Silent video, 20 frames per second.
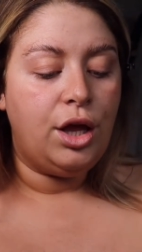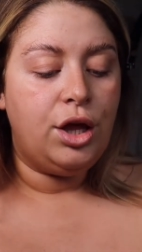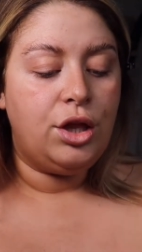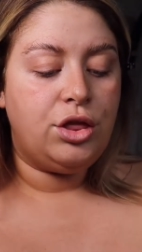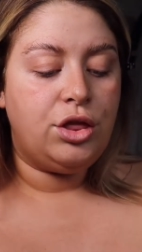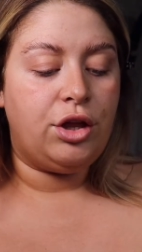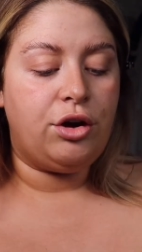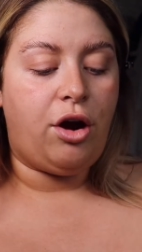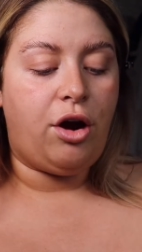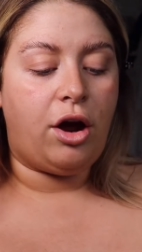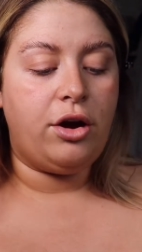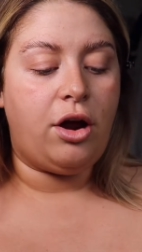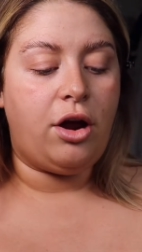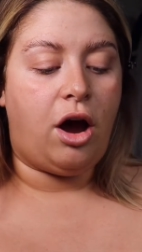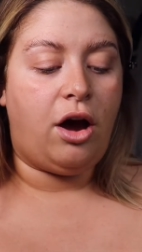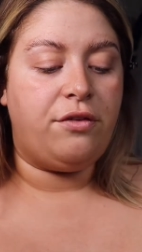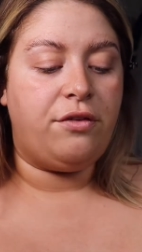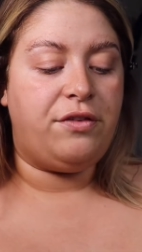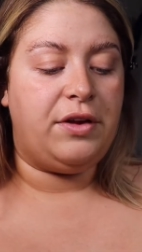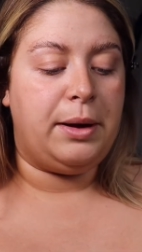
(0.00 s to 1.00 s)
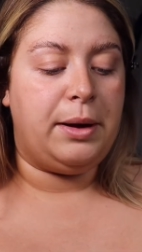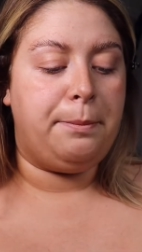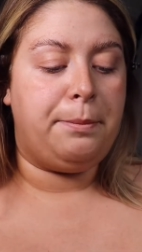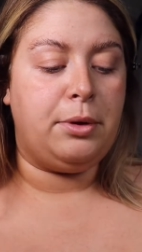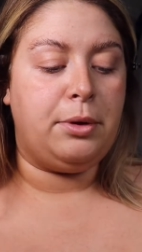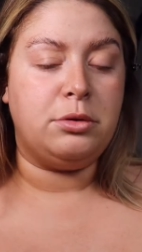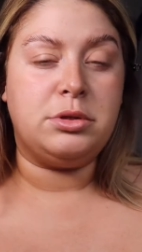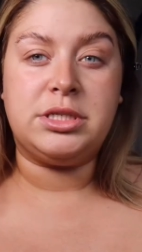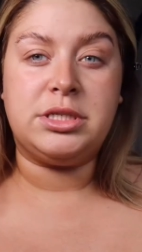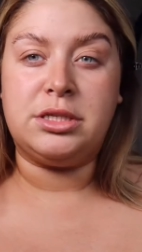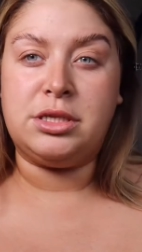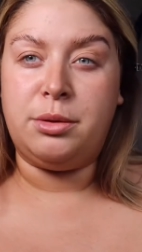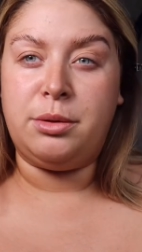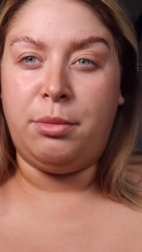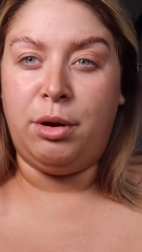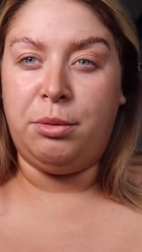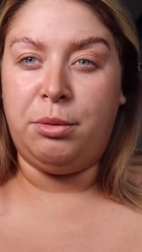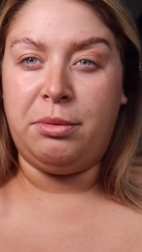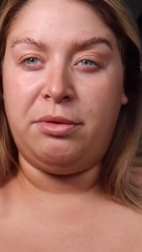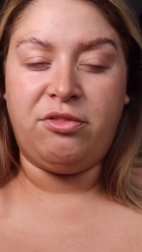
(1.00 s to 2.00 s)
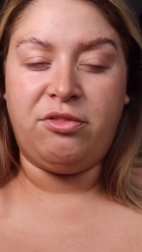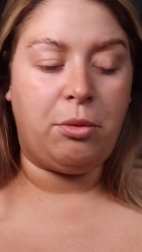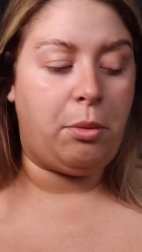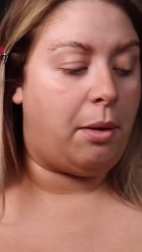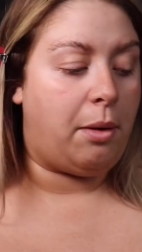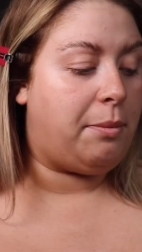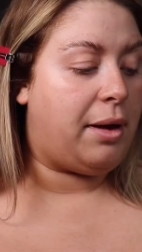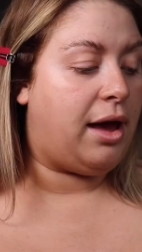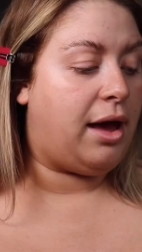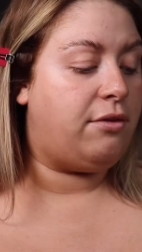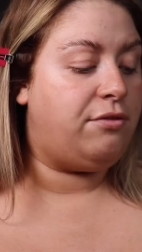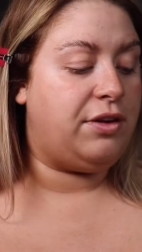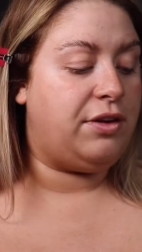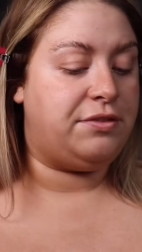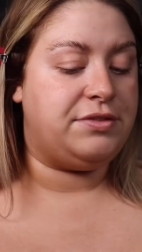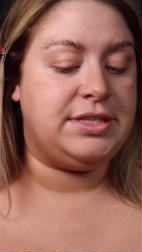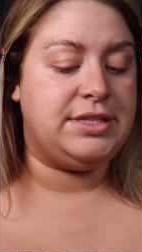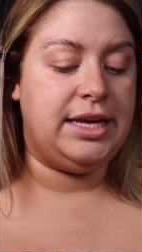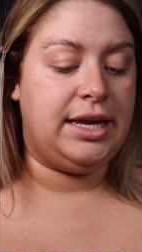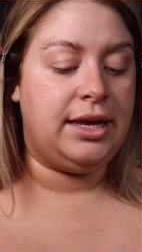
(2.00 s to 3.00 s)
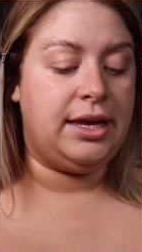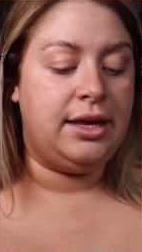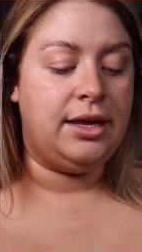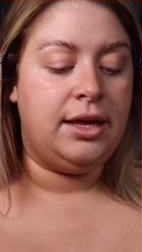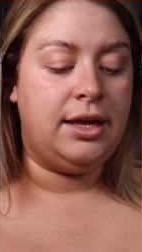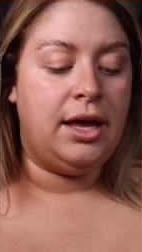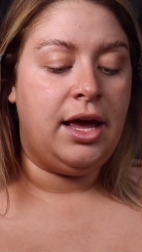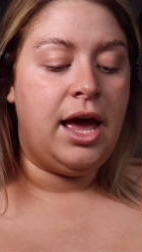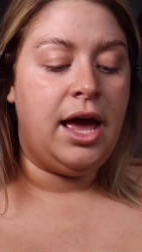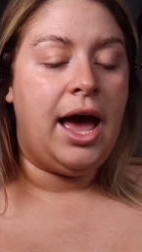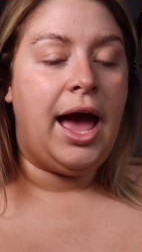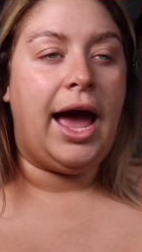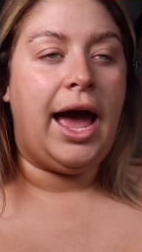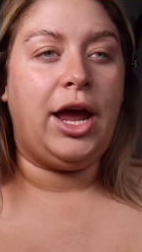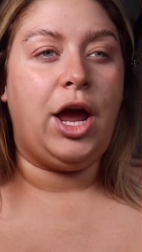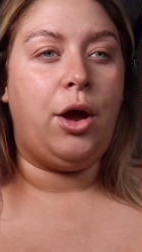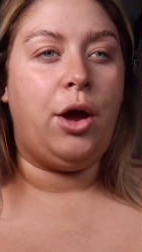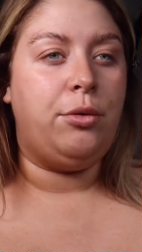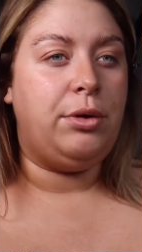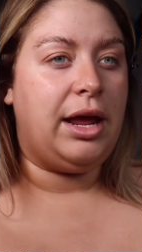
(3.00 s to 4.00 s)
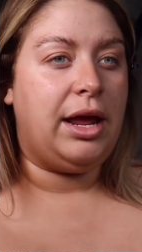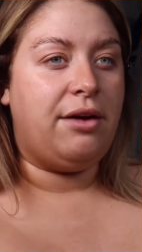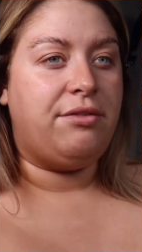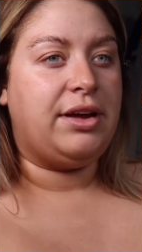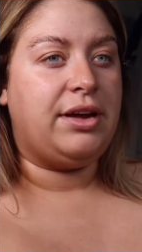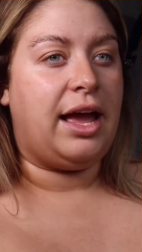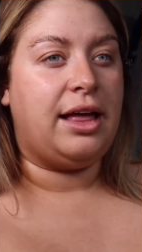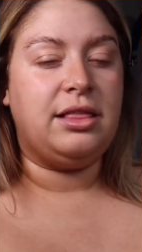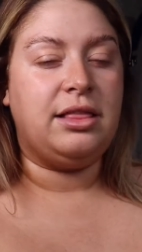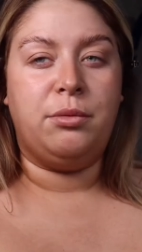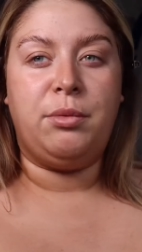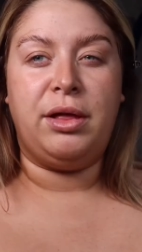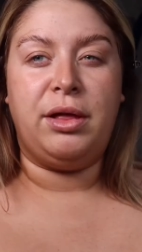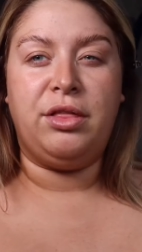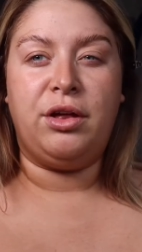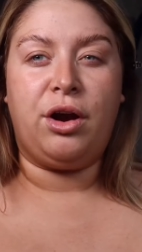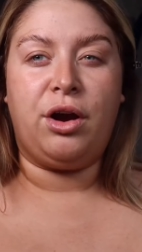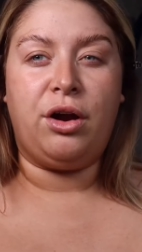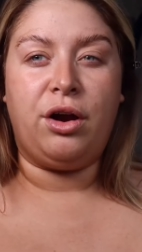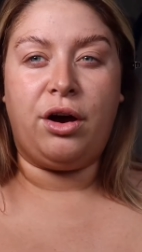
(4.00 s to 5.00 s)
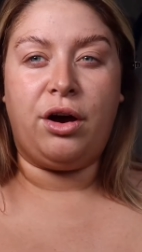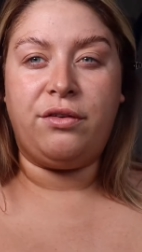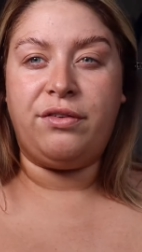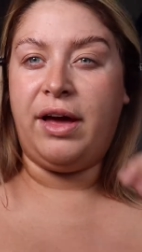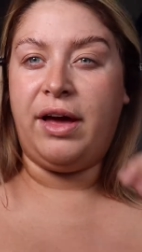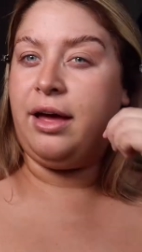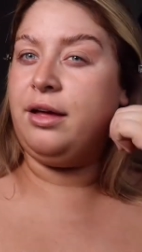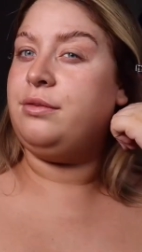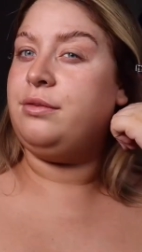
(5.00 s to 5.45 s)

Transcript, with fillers: they're on offer in Boots at the moment for £1.50. I only ever get them when they're on offer.